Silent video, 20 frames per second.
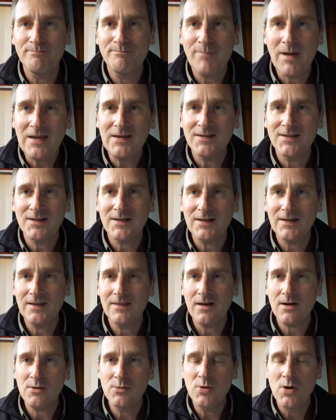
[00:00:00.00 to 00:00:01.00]
Basically,
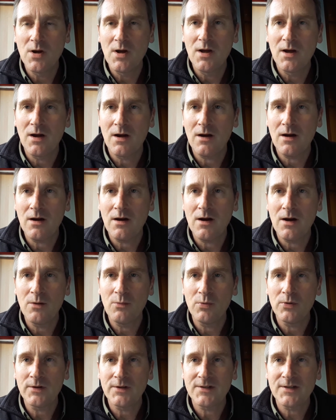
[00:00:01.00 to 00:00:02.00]
though, I
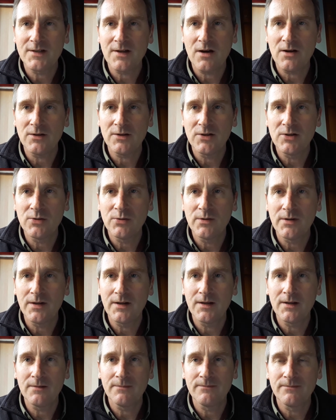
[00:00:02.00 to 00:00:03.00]
want to start
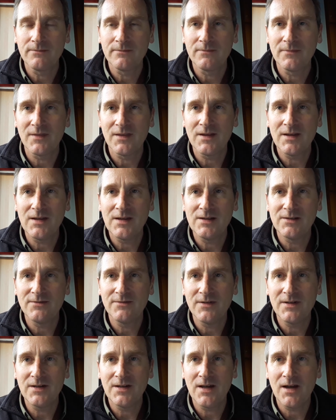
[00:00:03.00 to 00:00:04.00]
doing these
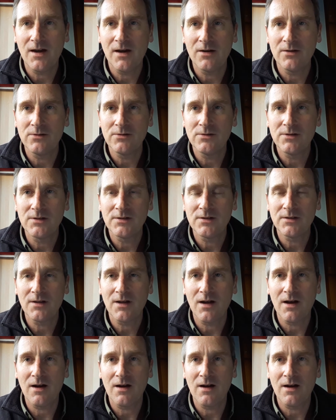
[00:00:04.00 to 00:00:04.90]
videos